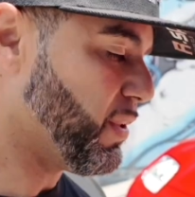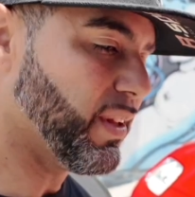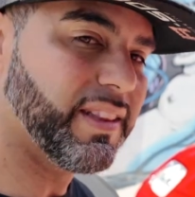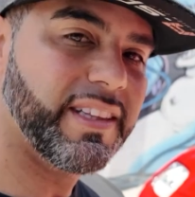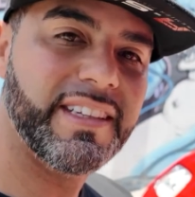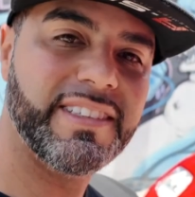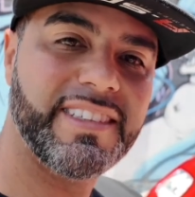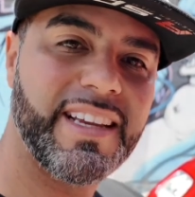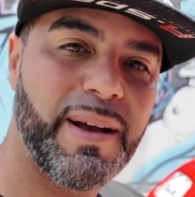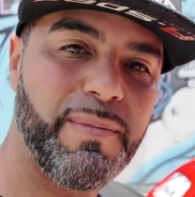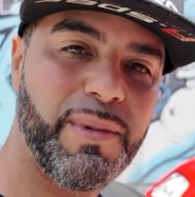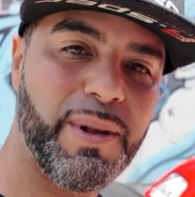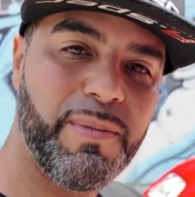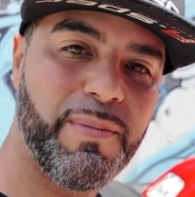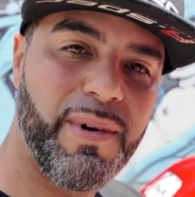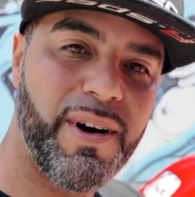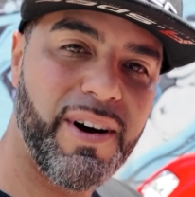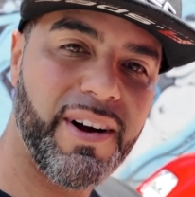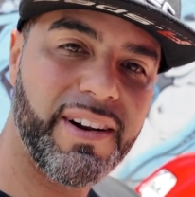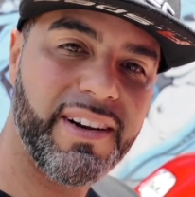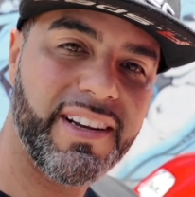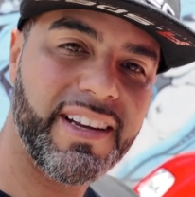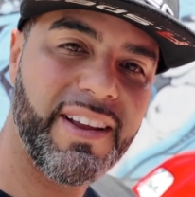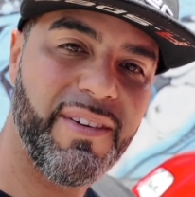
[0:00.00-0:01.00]
put this emblem
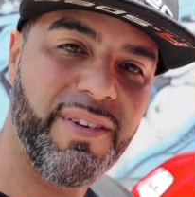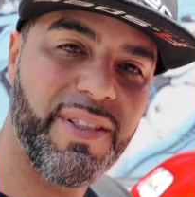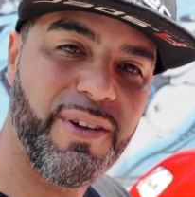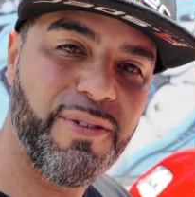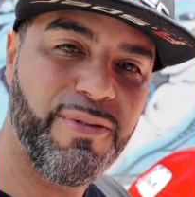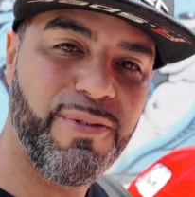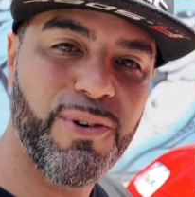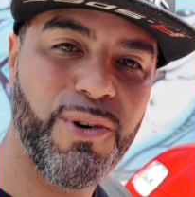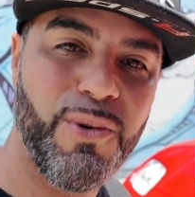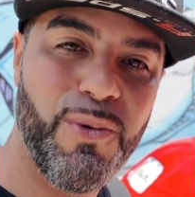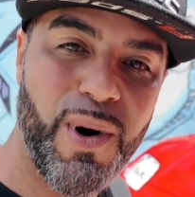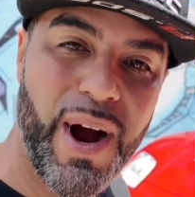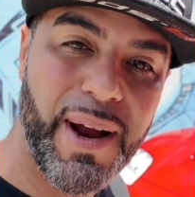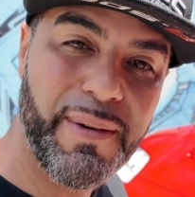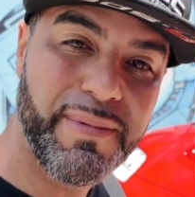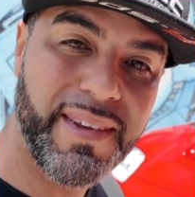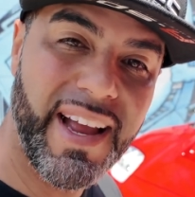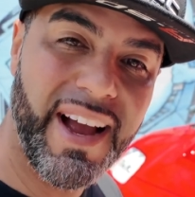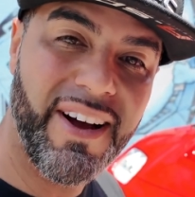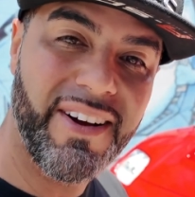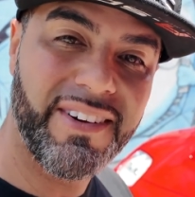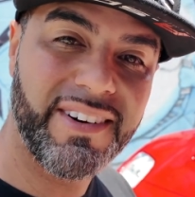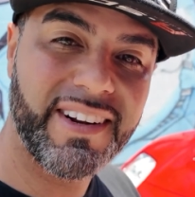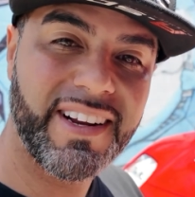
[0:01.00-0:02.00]
on, give it the full wipe
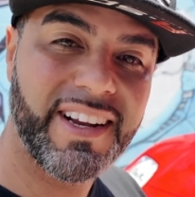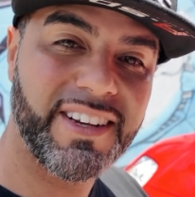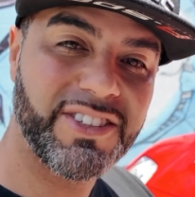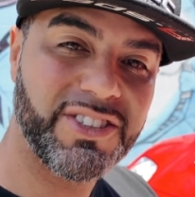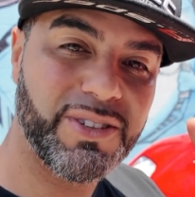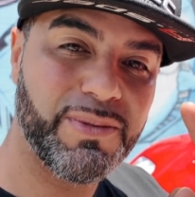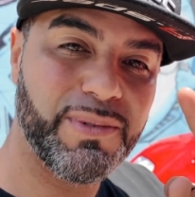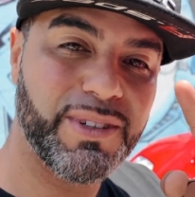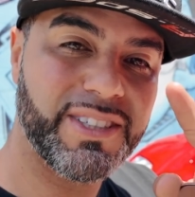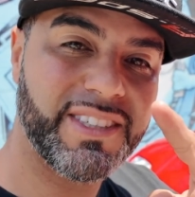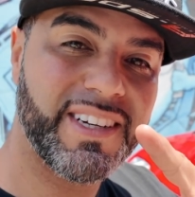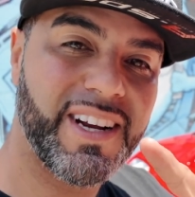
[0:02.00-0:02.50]
down. Customers